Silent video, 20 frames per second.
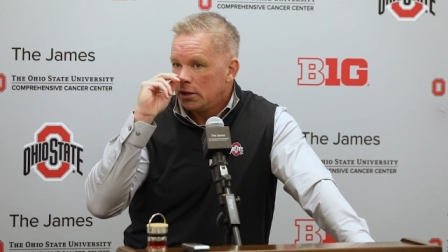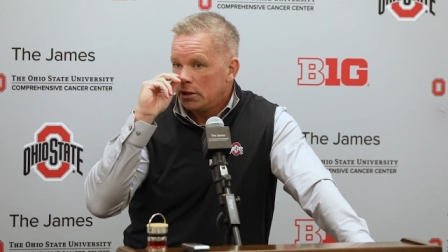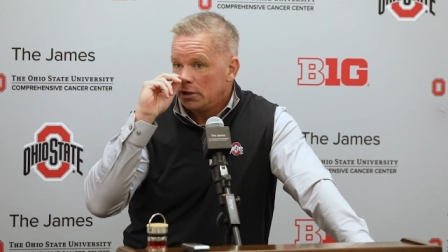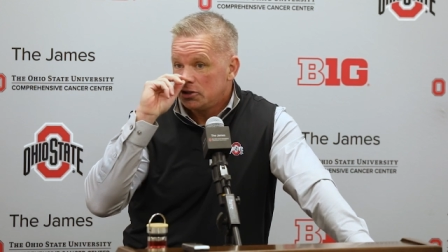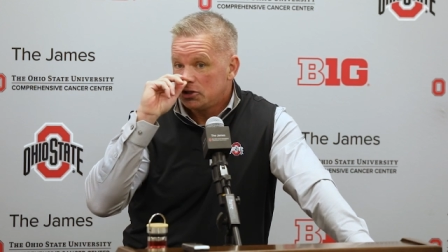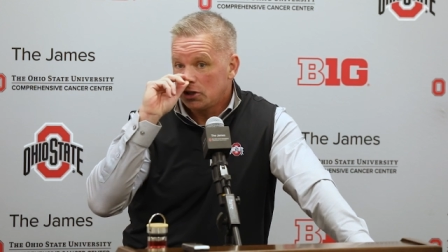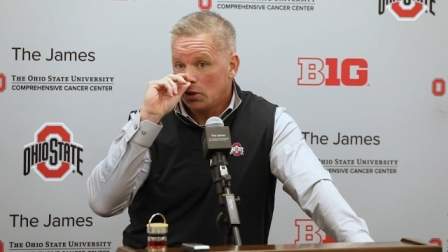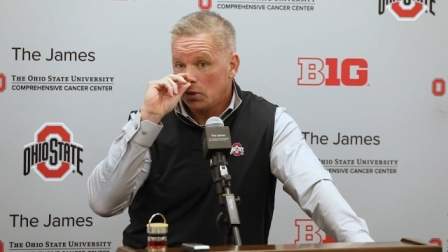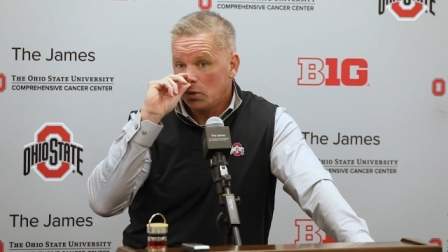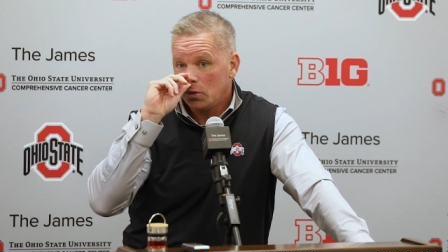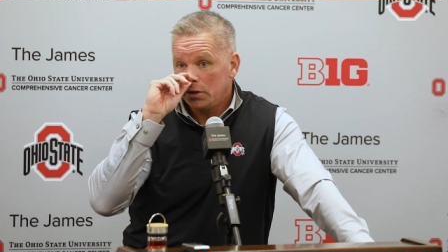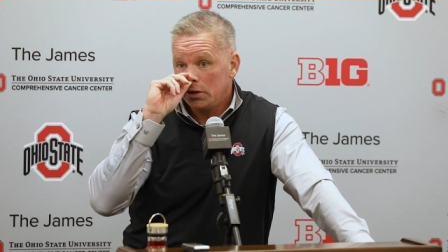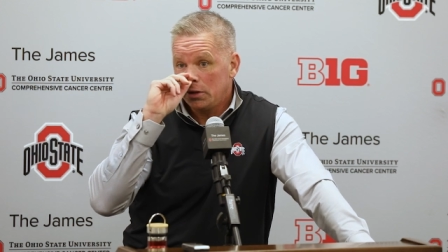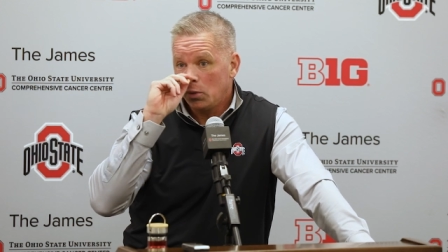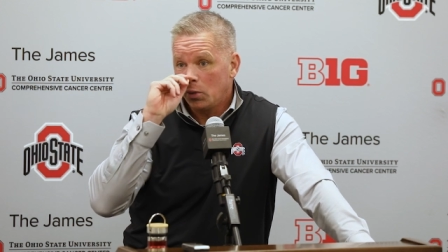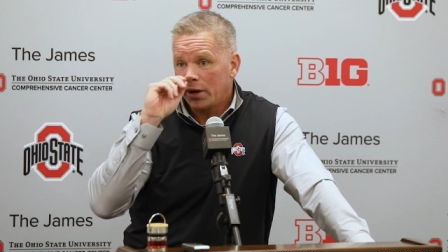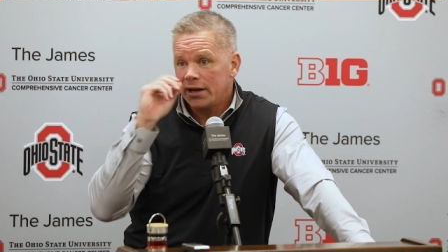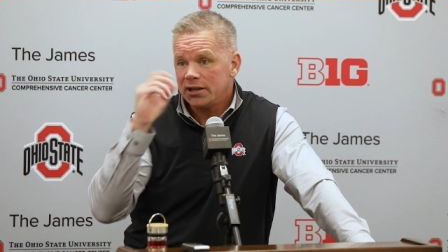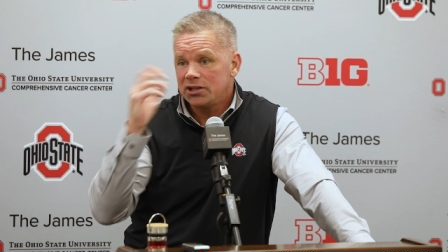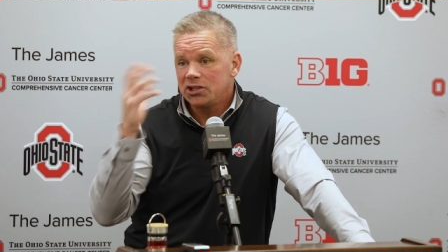So
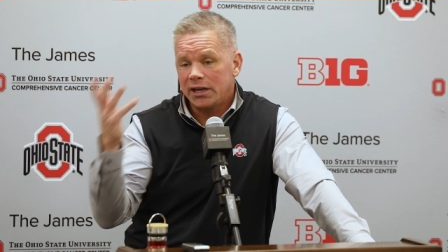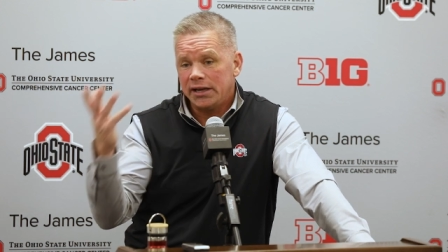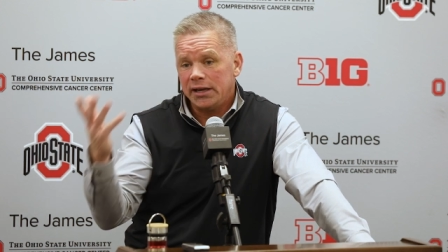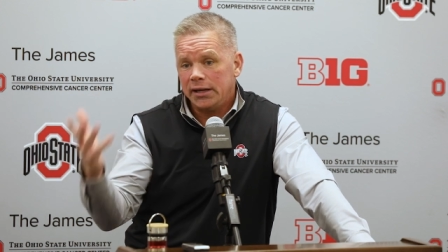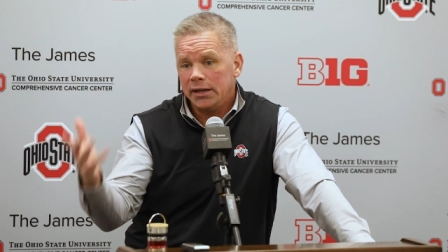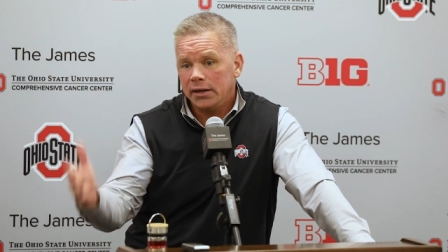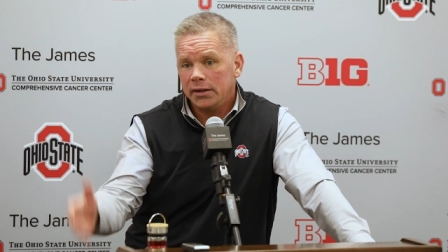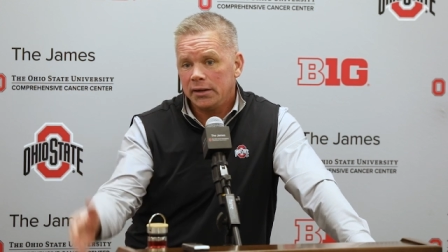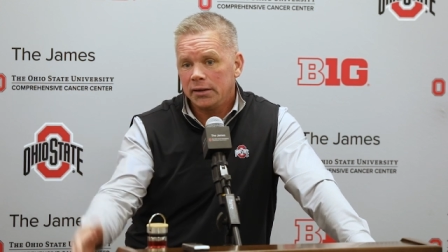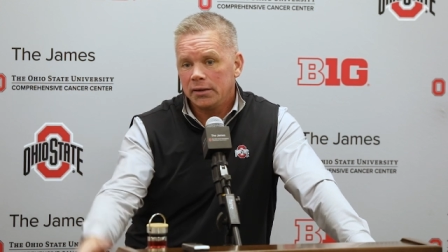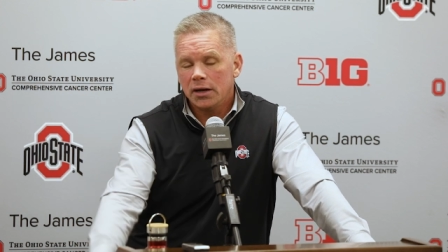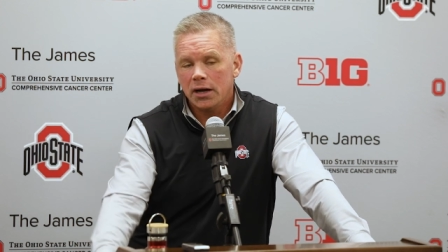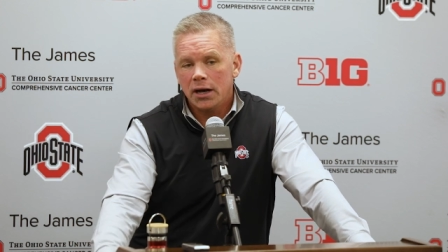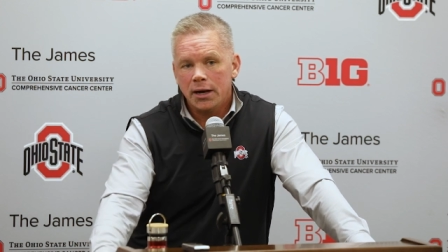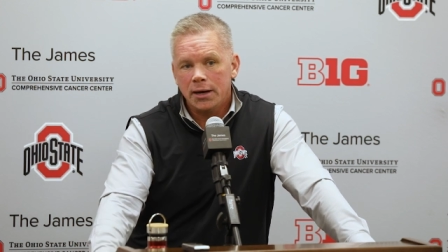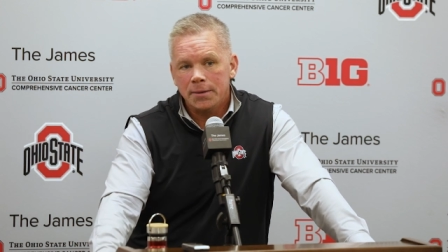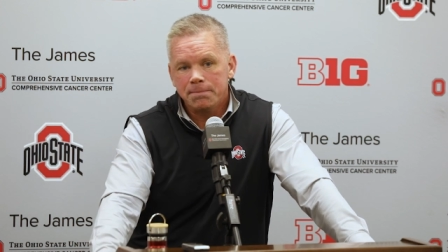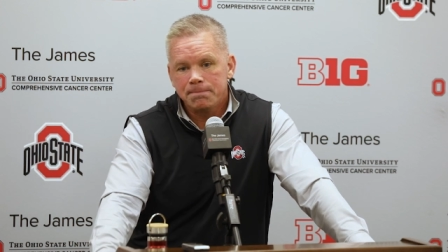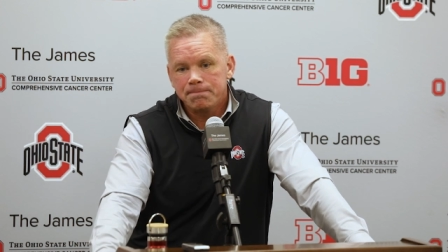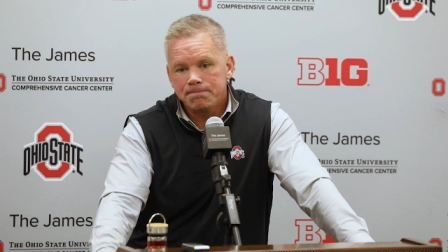when I say hitting,
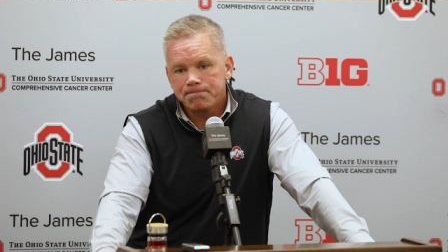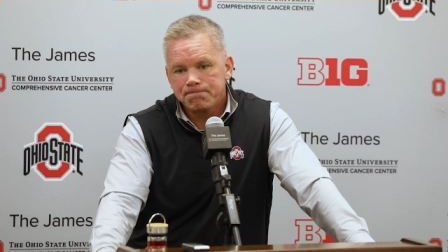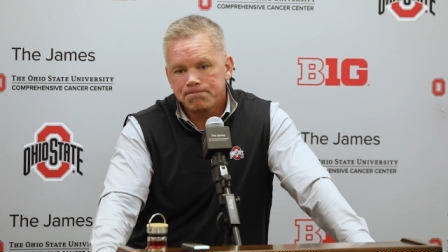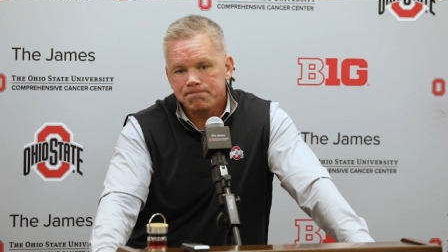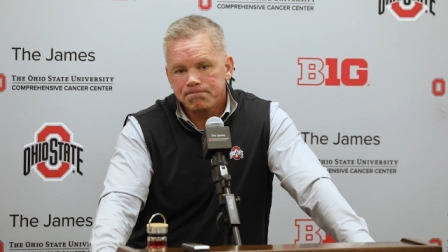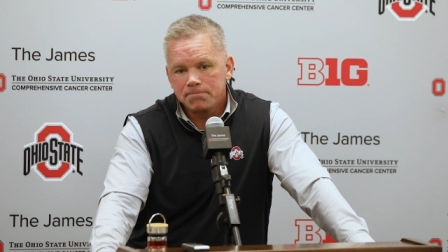um,